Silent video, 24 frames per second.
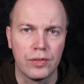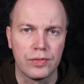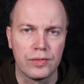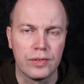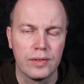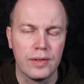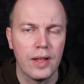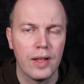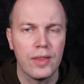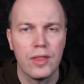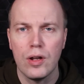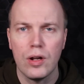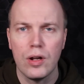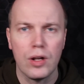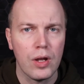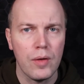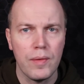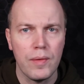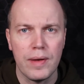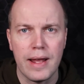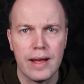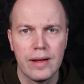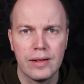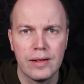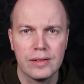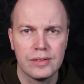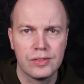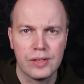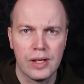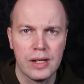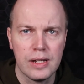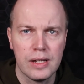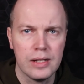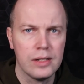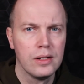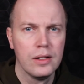Now, they're not going out and
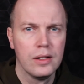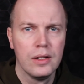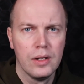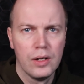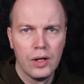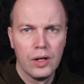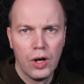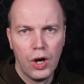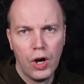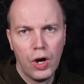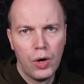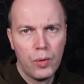saying, oh,